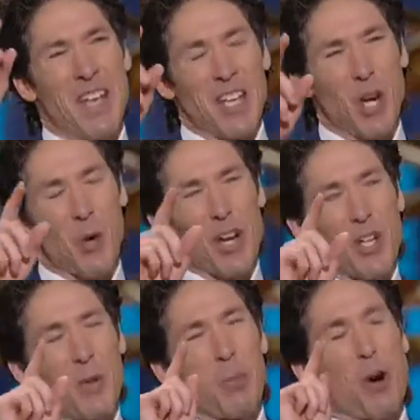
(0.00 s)
you know
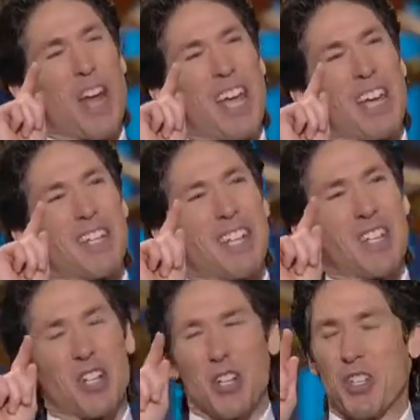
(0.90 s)
what? Your praise
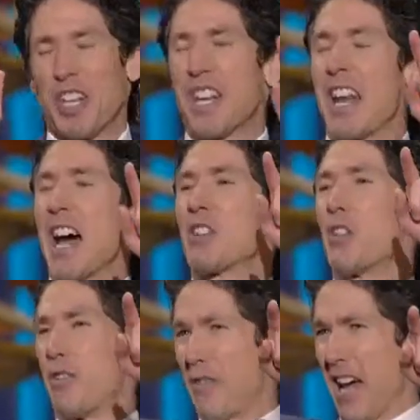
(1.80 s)
is just sending out
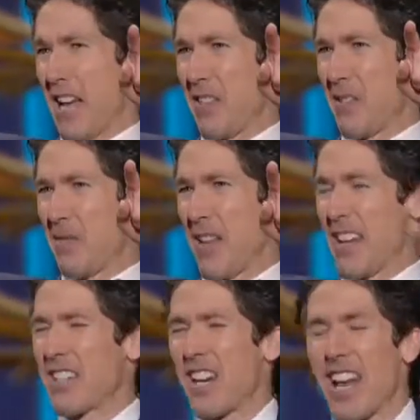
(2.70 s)
your faith.
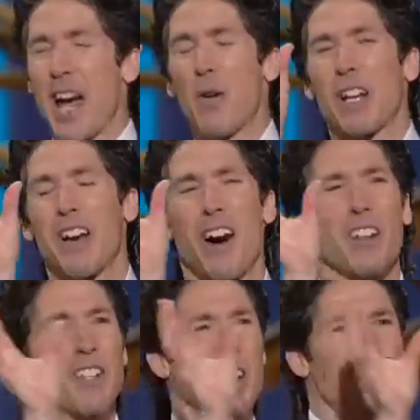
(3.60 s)
That's allowing
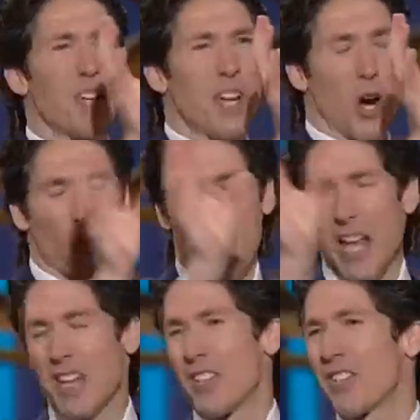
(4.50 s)
God to just
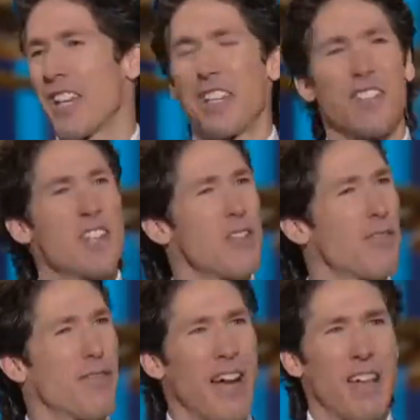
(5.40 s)
arrange things in
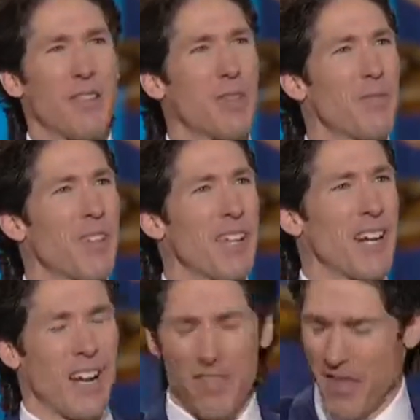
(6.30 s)
your favor.
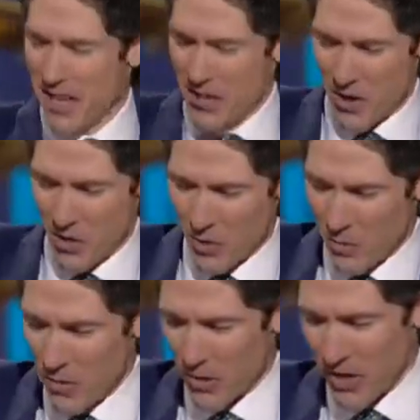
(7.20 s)
I love that song
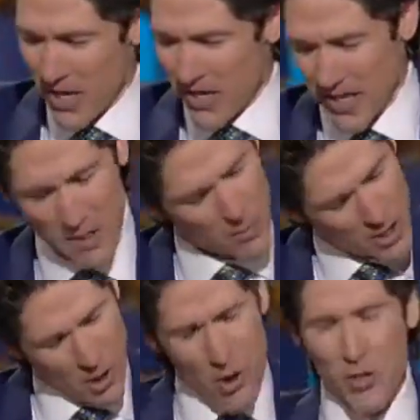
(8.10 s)
that we were singing. Well,
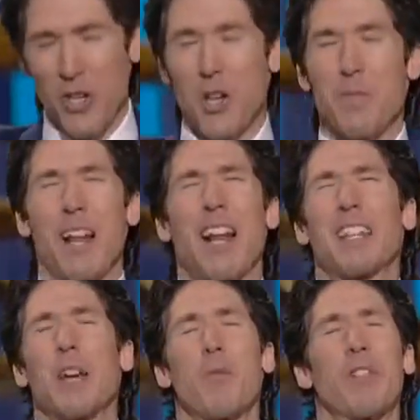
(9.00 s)
they're all good, but I
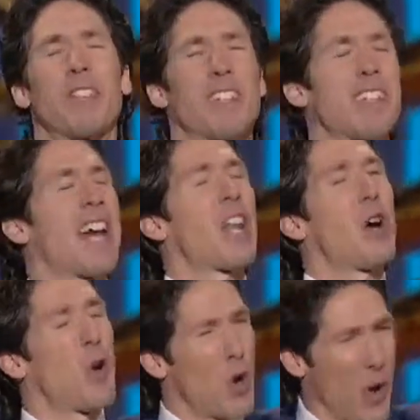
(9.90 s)
like that one that says, I
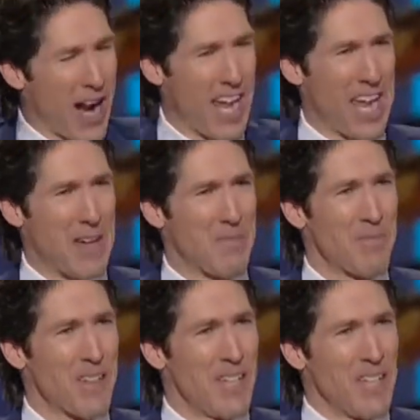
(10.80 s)
know who I am.
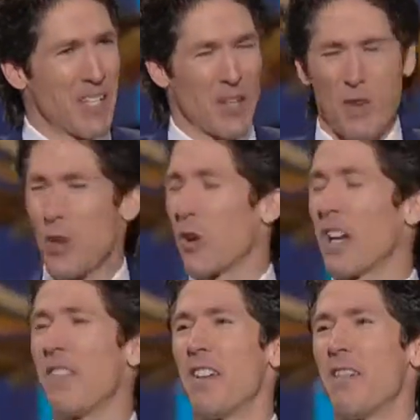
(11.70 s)
Because if you're going
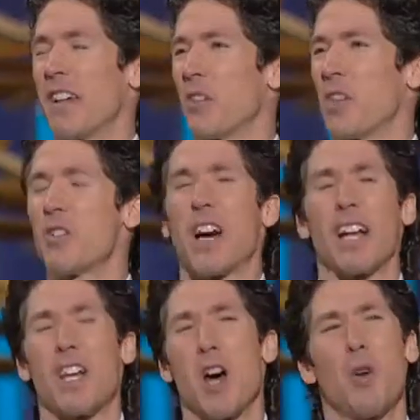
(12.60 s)
to live in victory, you got
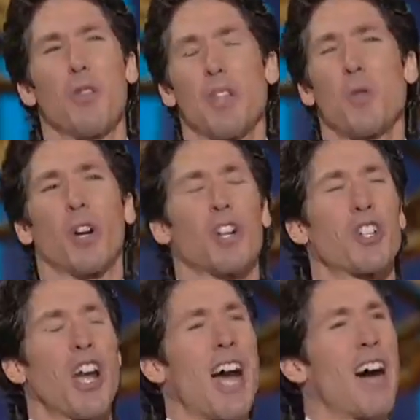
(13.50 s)
to know that you are a
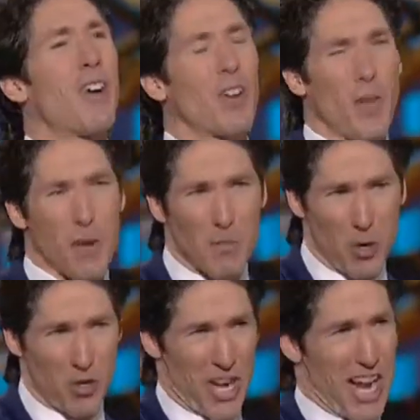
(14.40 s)
child of the
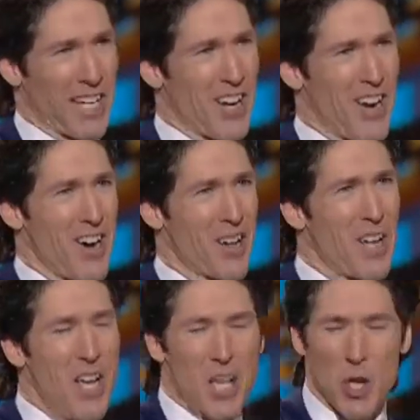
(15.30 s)
Most High God.
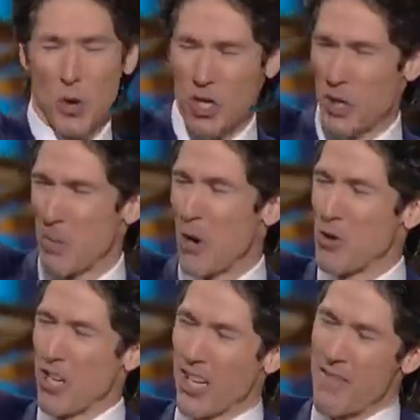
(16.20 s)
You are
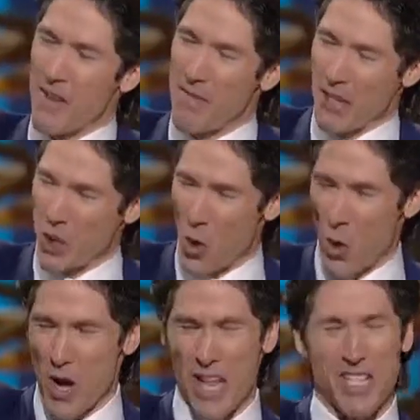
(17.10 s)
supposed to live a
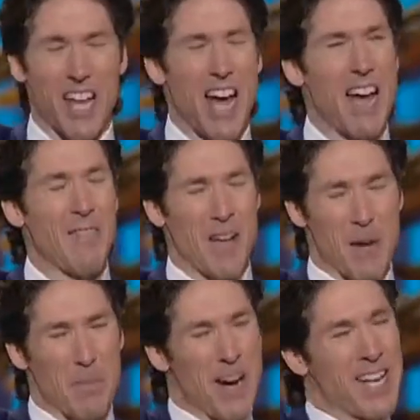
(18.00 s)
victorious life,
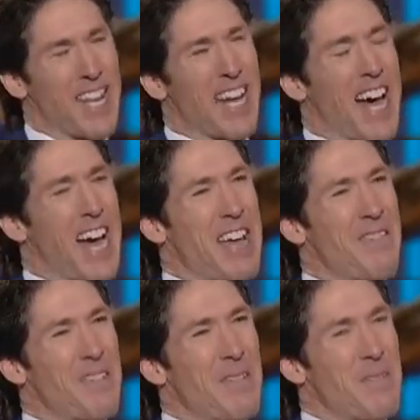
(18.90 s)
an abundant life.